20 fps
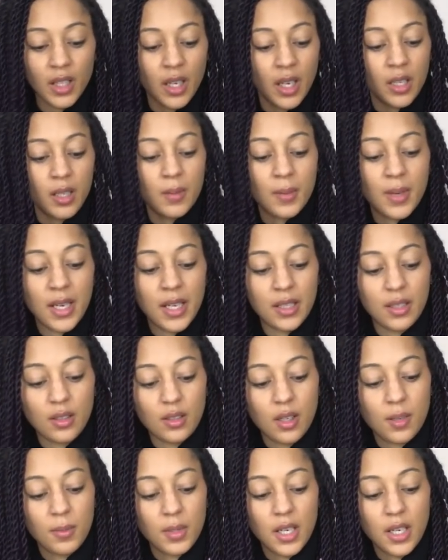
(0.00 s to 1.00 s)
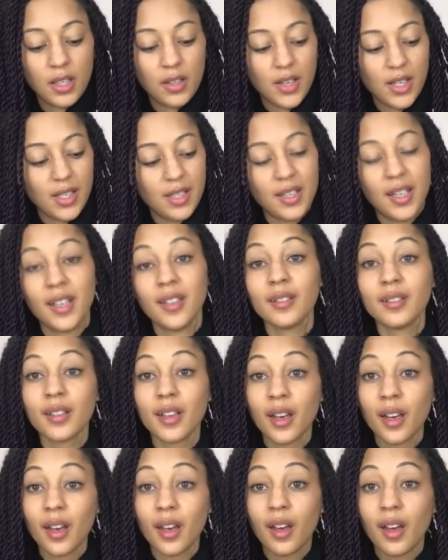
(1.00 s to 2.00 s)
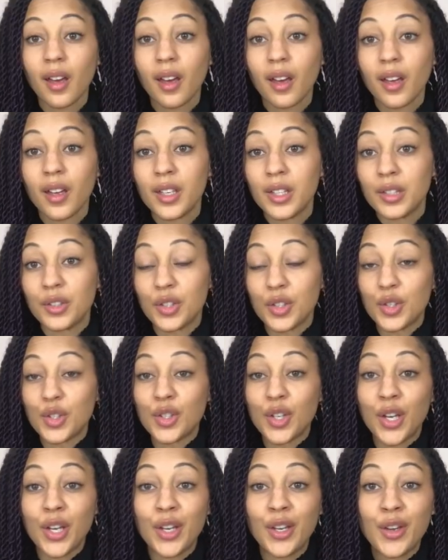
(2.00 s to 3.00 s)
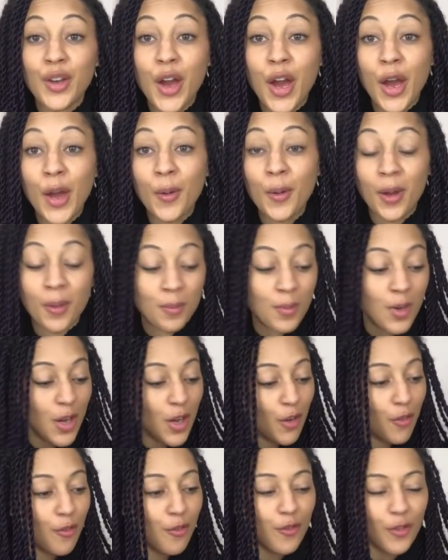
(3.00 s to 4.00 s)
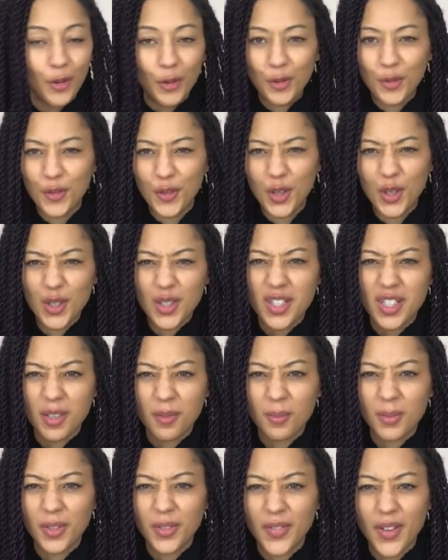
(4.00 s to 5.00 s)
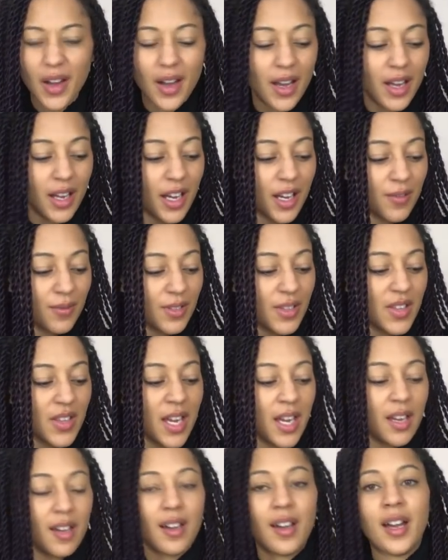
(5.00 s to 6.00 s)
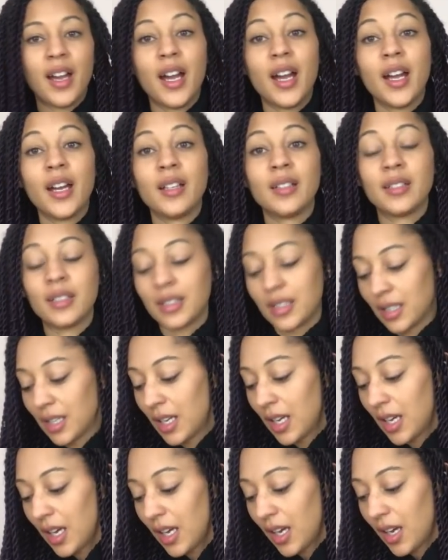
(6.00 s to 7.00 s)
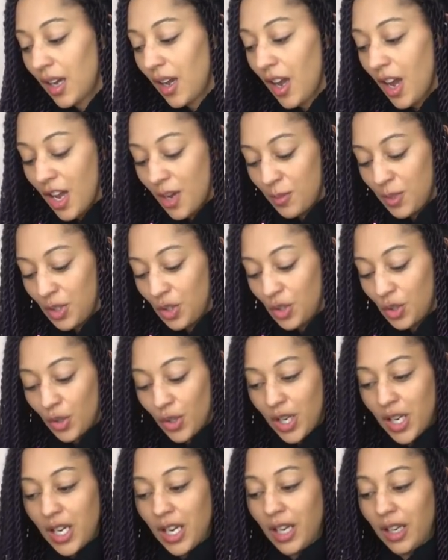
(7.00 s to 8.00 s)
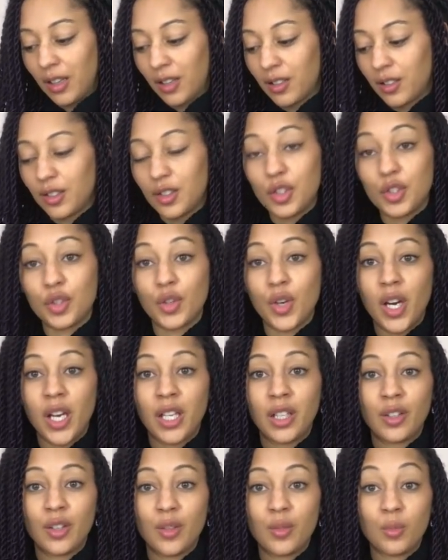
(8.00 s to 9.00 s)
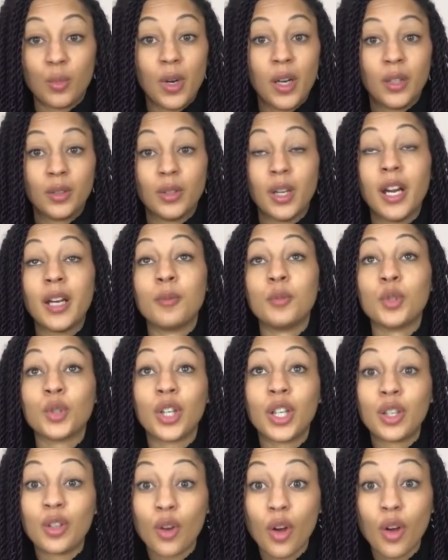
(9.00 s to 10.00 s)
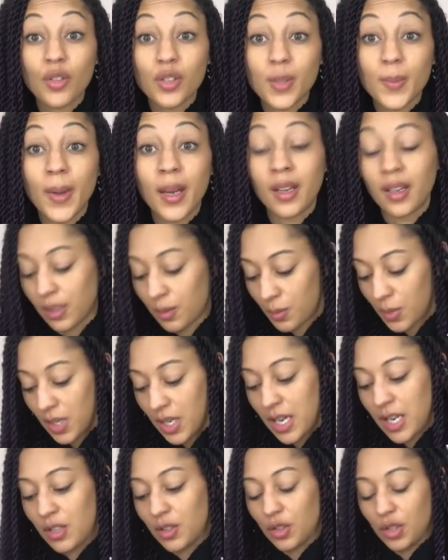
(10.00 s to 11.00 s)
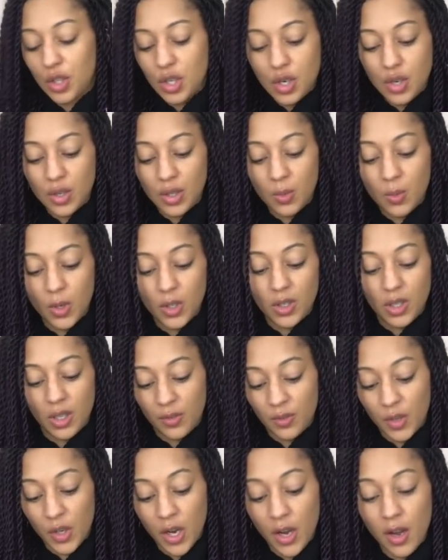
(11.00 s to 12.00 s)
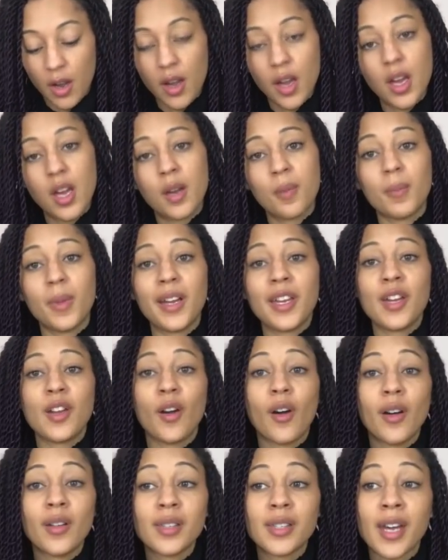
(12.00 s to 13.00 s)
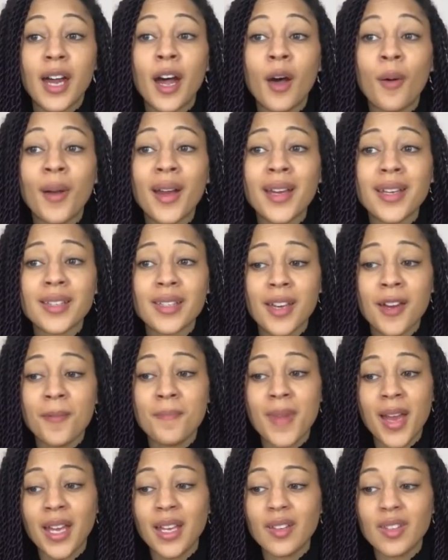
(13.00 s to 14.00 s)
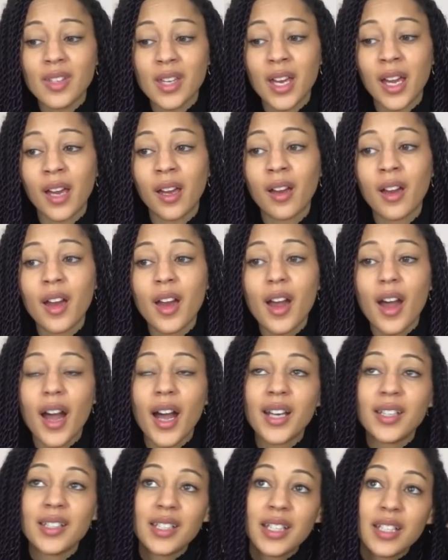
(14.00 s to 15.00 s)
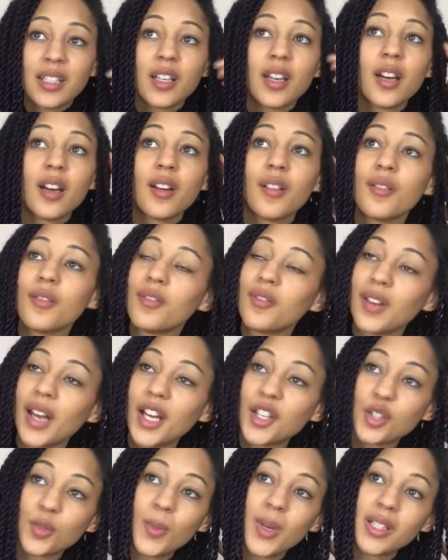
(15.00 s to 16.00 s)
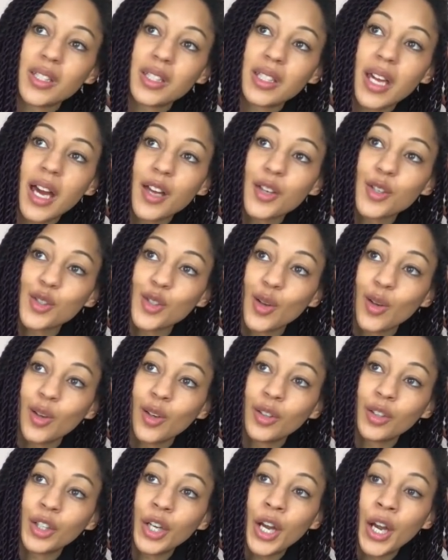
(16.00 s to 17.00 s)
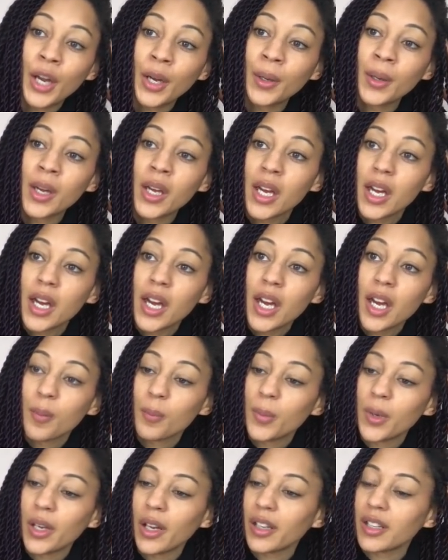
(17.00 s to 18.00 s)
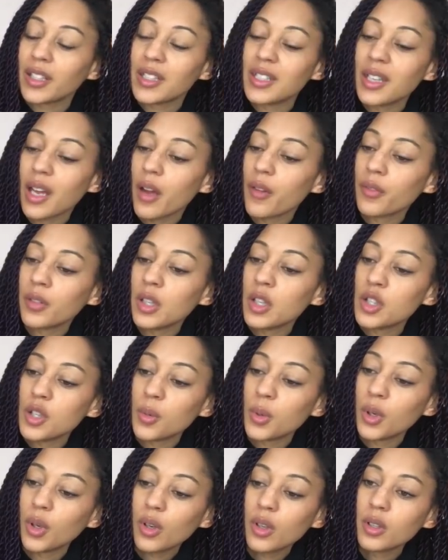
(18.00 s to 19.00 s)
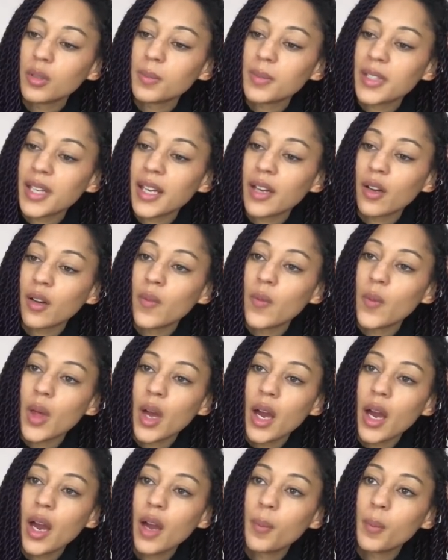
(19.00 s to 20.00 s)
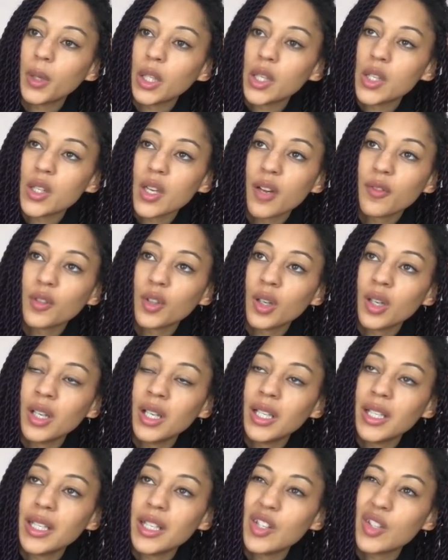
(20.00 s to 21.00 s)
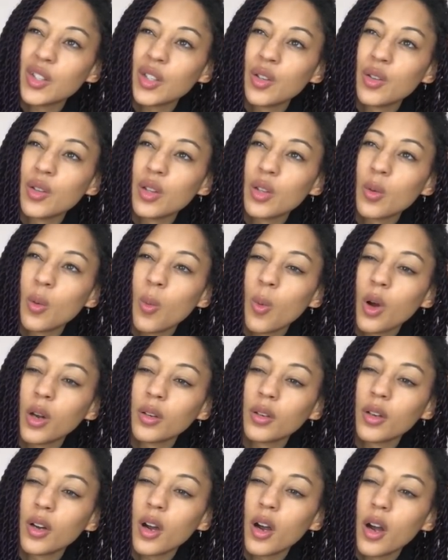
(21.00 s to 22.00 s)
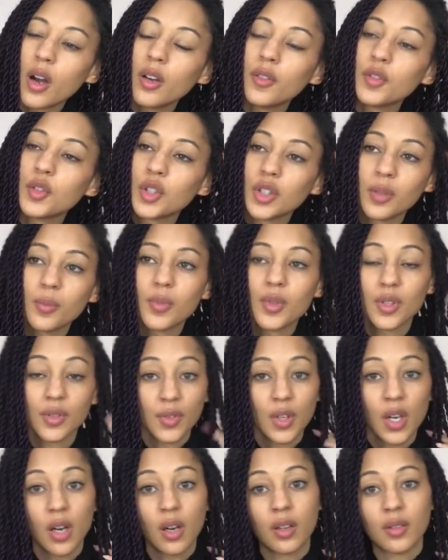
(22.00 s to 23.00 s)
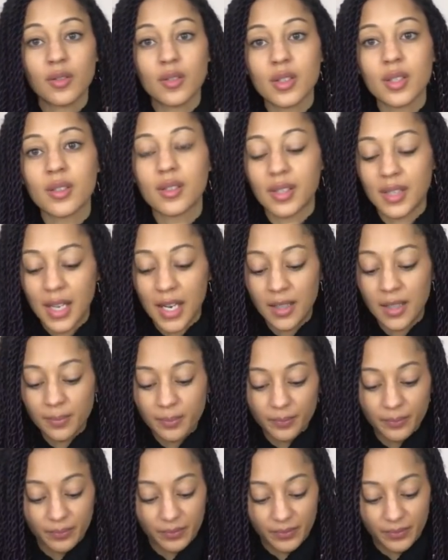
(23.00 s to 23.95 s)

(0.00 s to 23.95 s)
anyway stop digressing just so you know I'm full force simplifying everything and I'm enjoying trying well I'm enjoying not spending money and just using what I've got my yarn tower is amazing I did a flash my stash not long ago but I could definitely do an update on that because I've got at least another one and a half tubs of yarn since then.